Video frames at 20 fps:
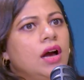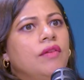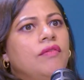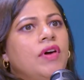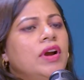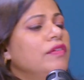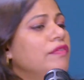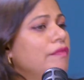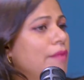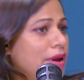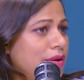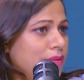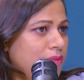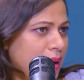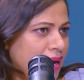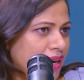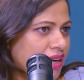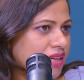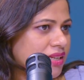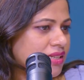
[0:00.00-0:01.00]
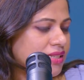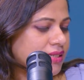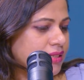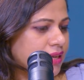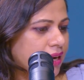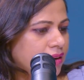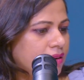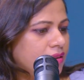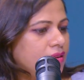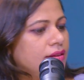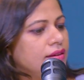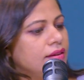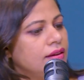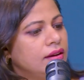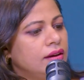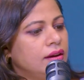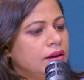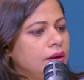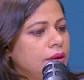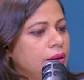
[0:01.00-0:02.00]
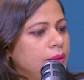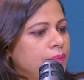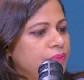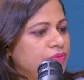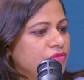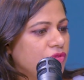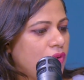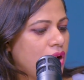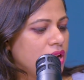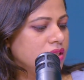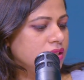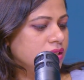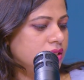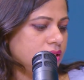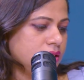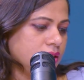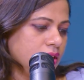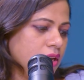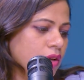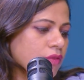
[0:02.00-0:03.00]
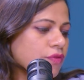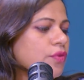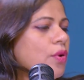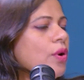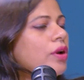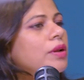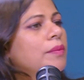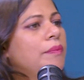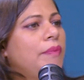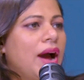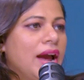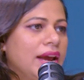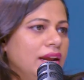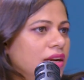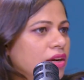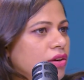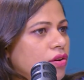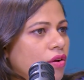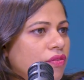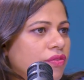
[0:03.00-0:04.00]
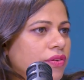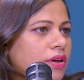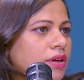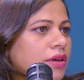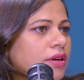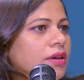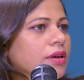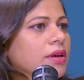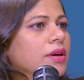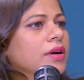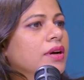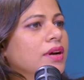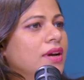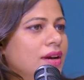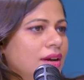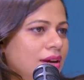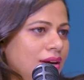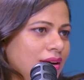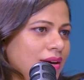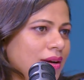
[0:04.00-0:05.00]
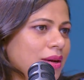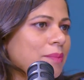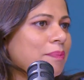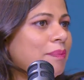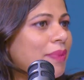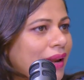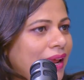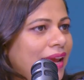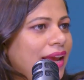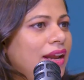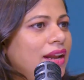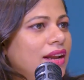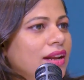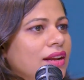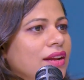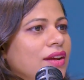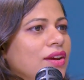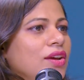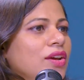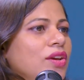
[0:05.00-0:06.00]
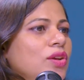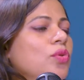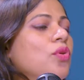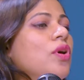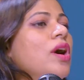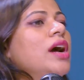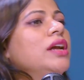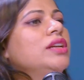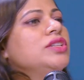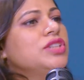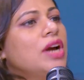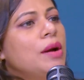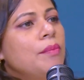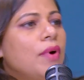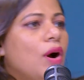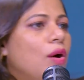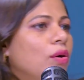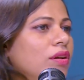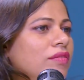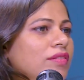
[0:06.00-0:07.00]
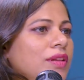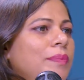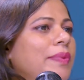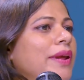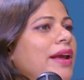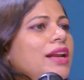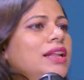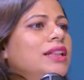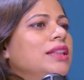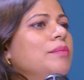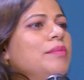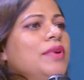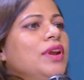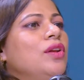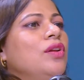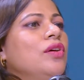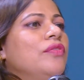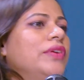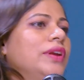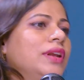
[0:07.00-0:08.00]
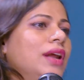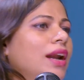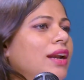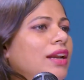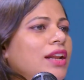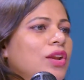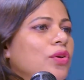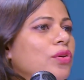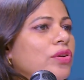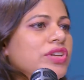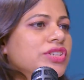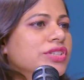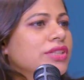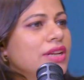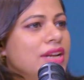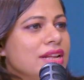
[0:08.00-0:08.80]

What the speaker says: One of my mentors said once, if you are a pilot of a plane, you can't jump out of the plane in the middle of it until you reach the